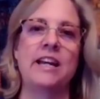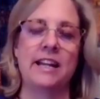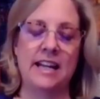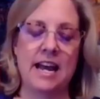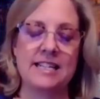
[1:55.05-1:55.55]
And
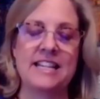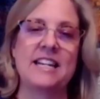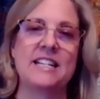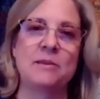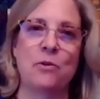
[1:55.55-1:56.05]
again,
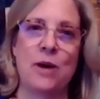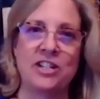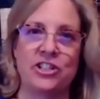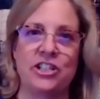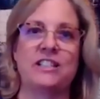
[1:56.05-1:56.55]
send us some
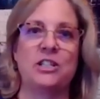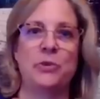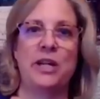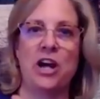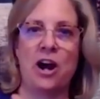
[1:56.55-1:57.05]
questions as
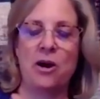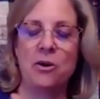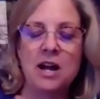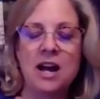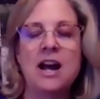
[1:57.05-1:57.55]
we go.